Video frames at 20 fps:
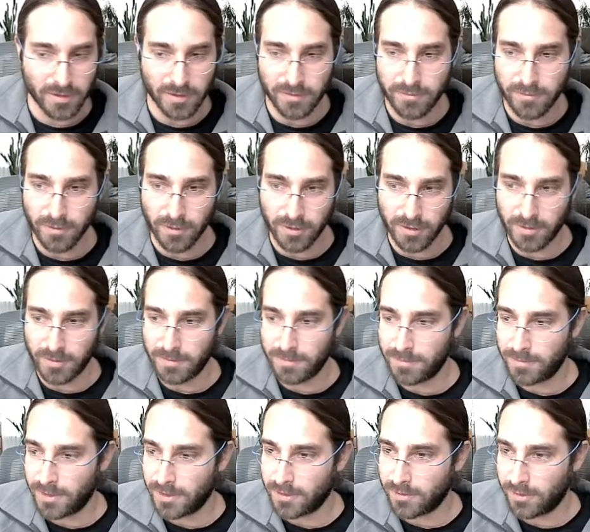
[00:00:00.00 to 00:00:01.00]
and a 40
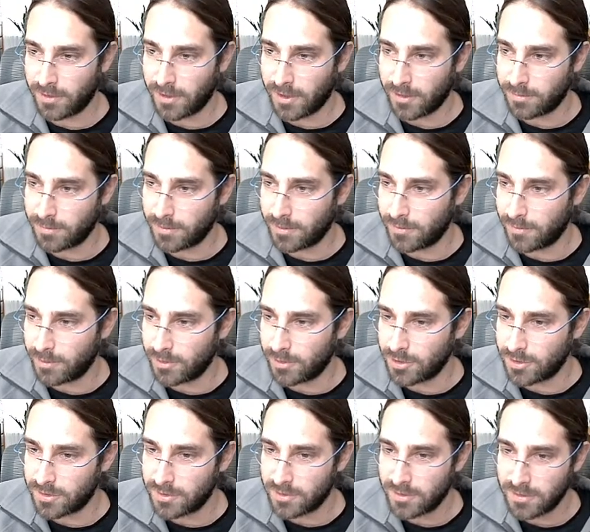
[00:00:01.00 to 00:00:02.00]
Bitcoin output, which
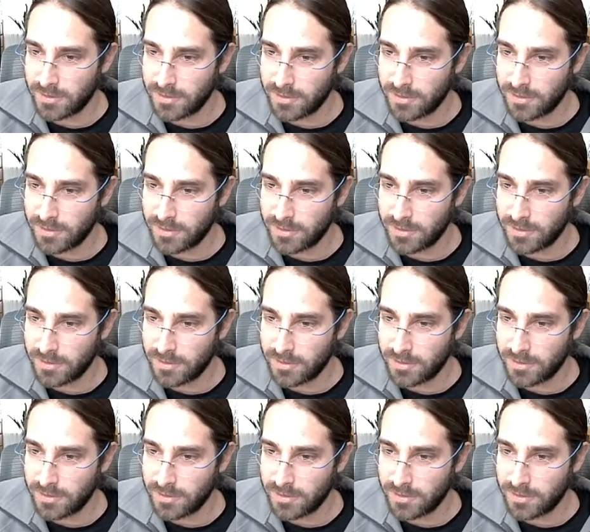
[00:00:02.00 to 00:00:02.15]
is.